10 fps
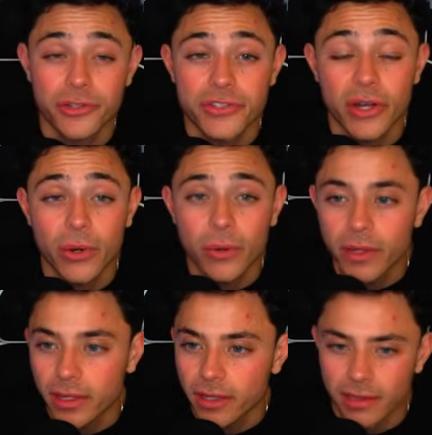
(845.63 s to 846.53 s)
So
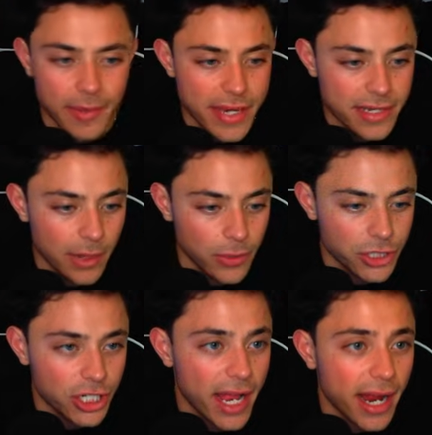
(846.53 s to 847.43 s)
let me double
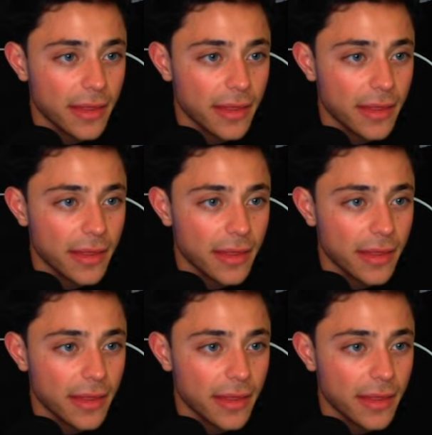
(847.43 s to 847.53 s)
check.